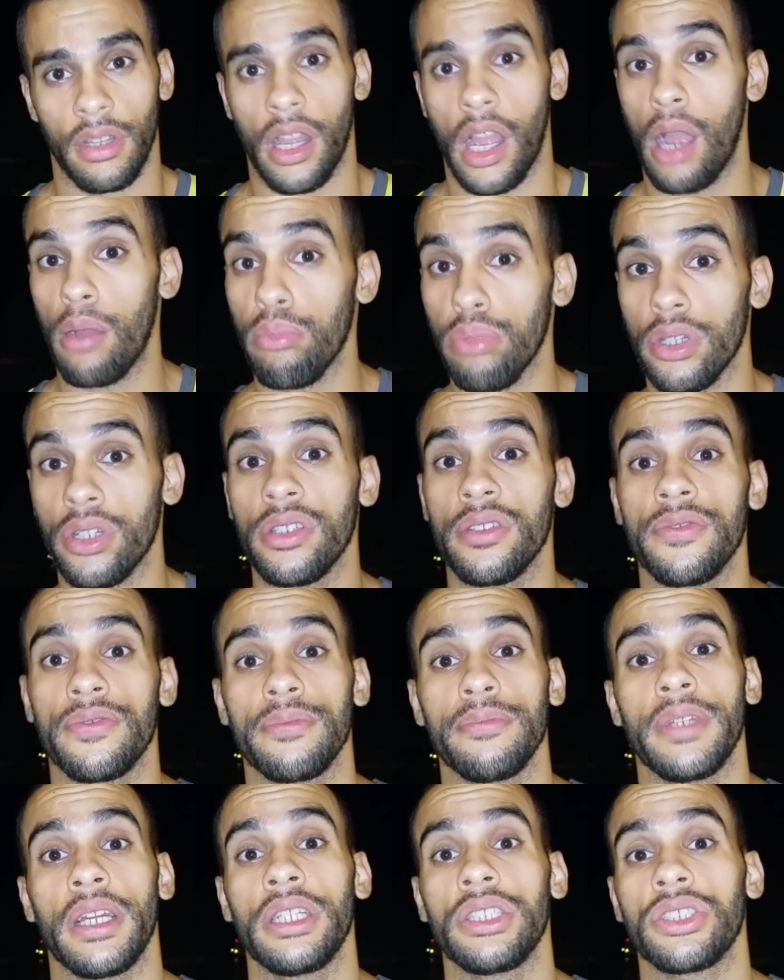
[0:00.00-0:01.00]
I'm learning
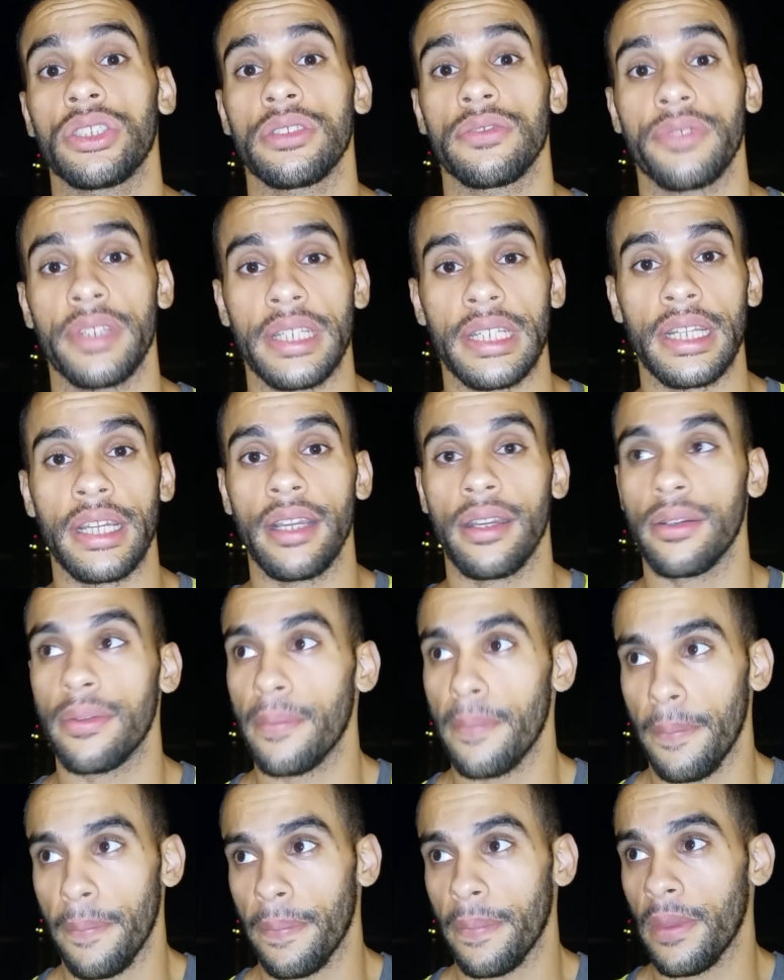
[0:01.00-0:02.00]
from that shit right now.
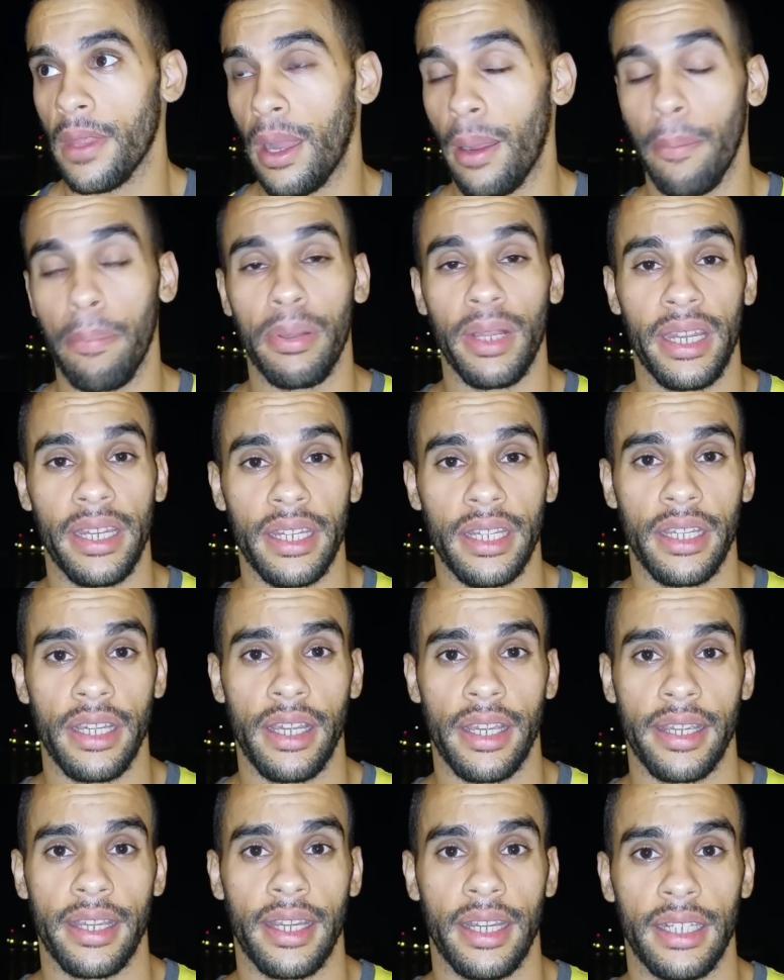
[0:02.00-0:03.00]
I'm planning
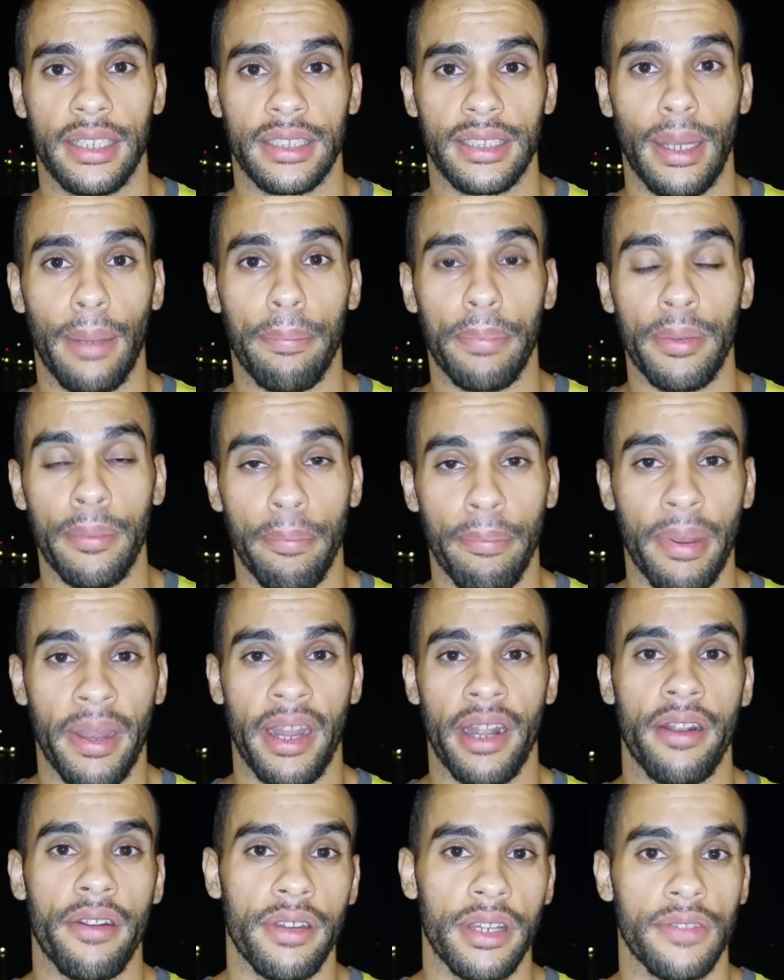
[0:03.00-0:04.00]
ahead, guys. I'm
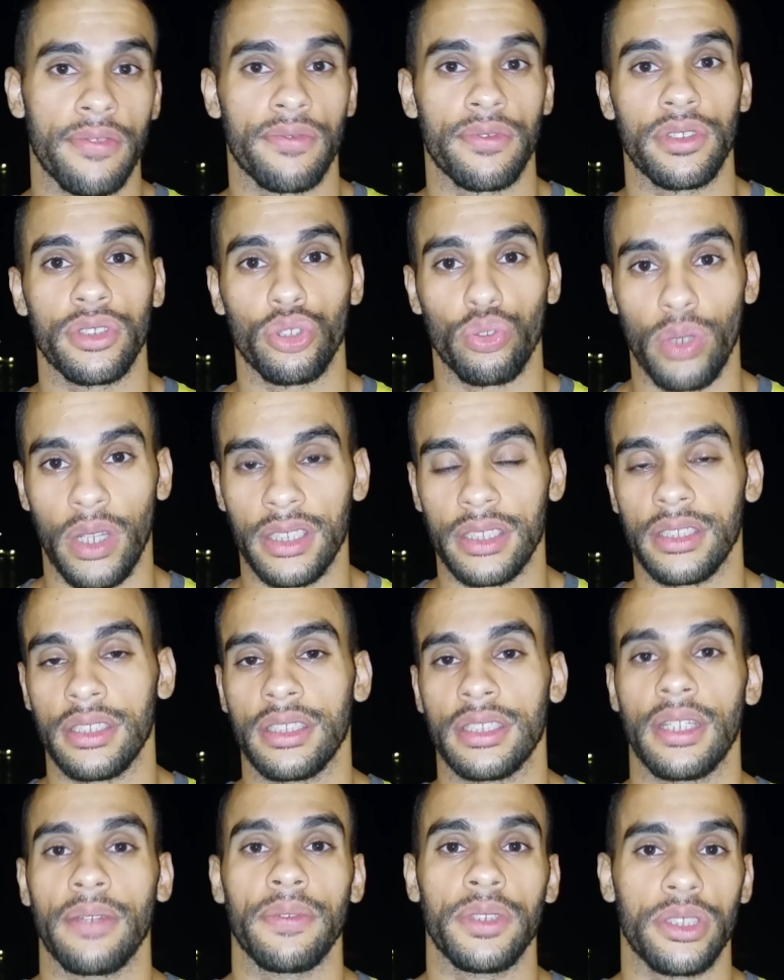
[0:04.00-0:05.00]
preparing for
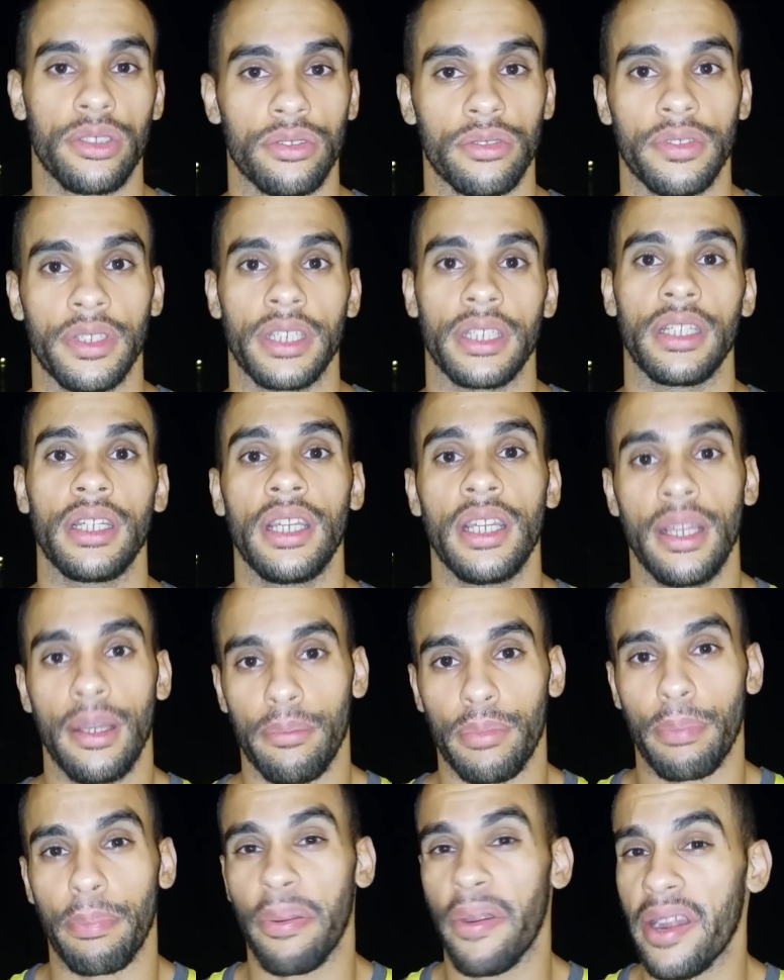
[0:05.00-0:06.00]
2017 already.
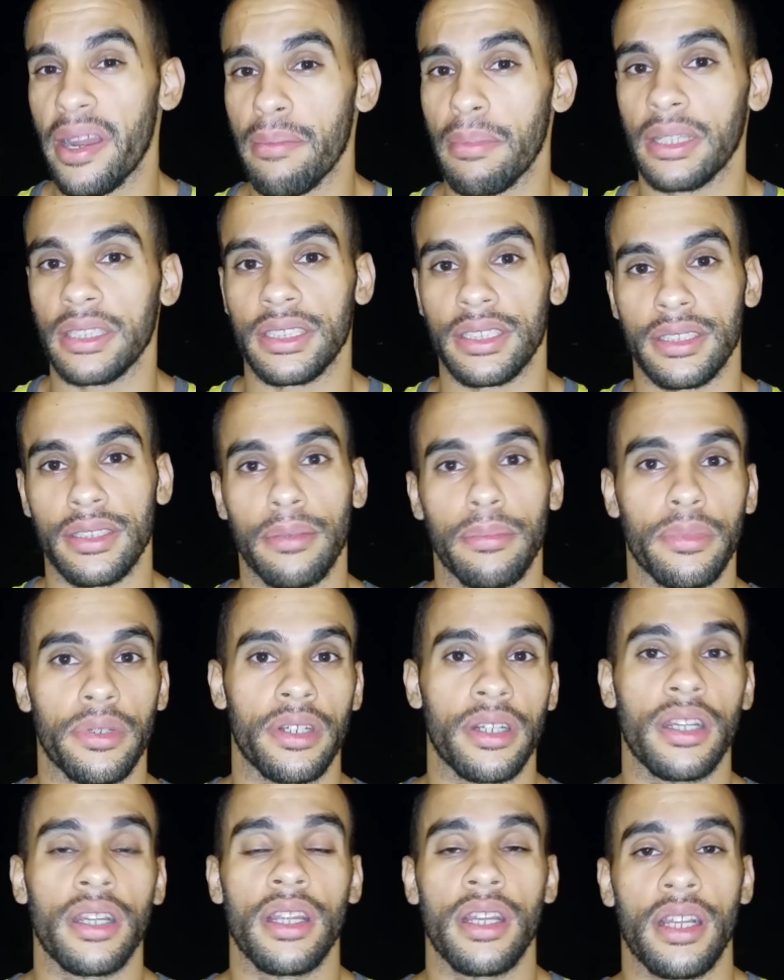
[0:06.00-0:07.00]
Preparing my
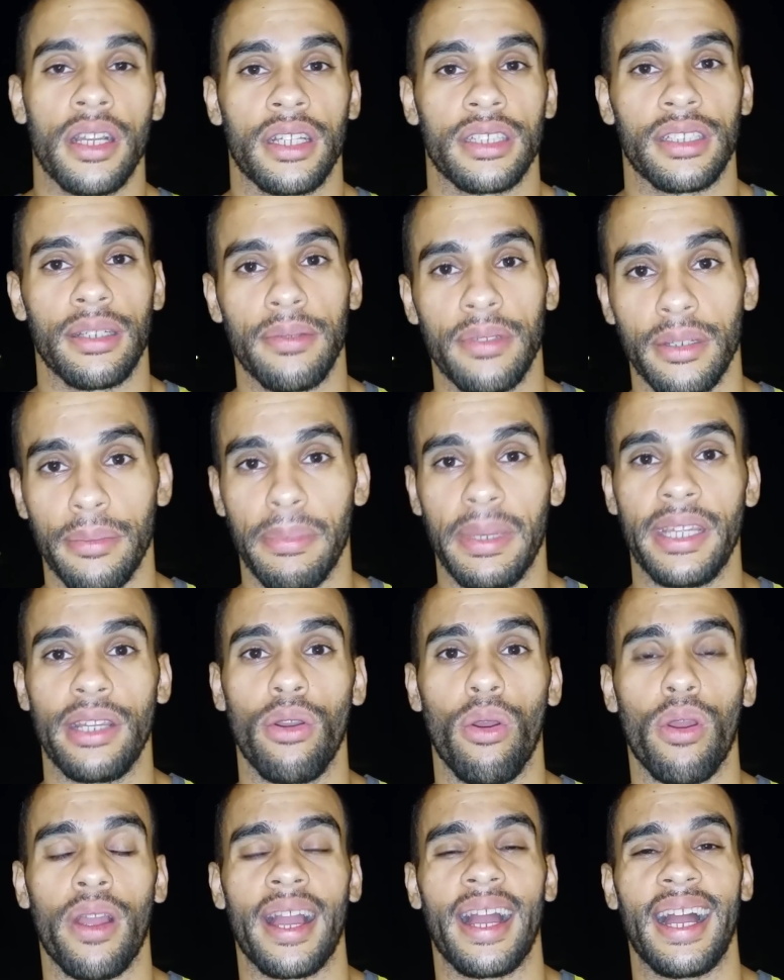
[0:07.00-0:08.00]
summer because I'm gonna make
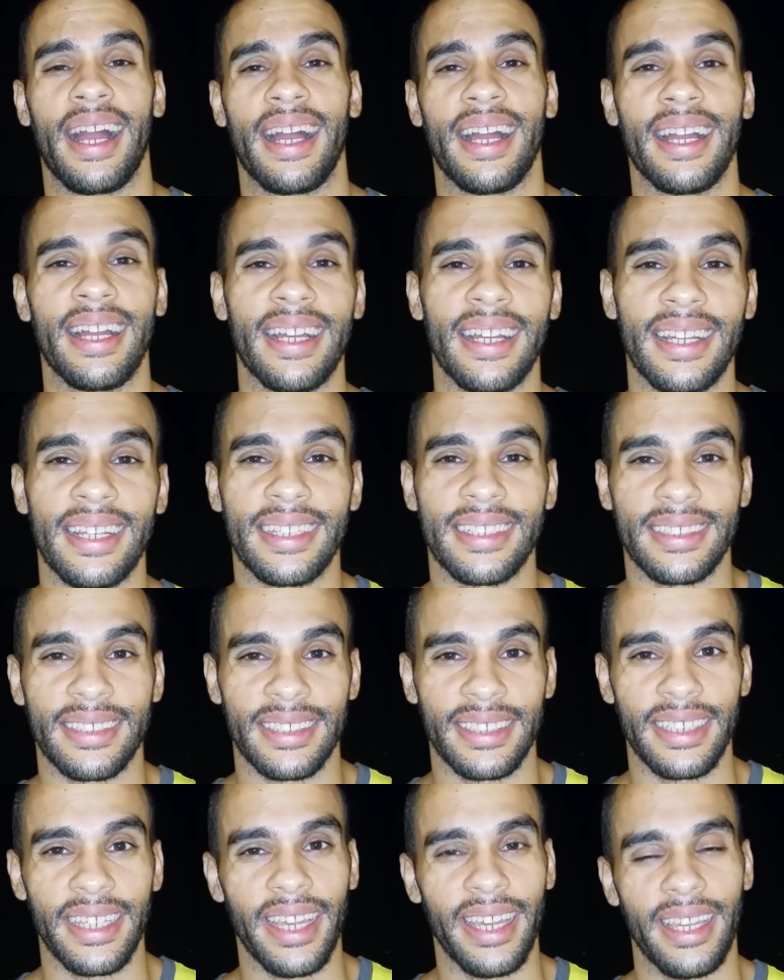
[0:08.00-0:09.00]
all
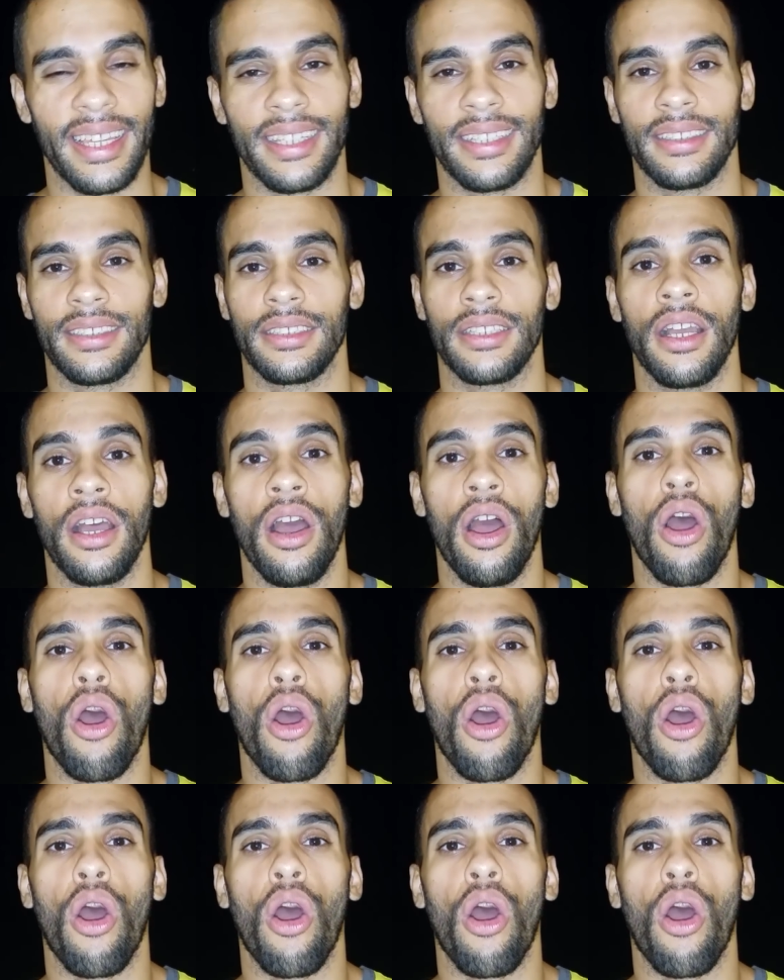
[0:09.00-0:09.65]
kinds of gains.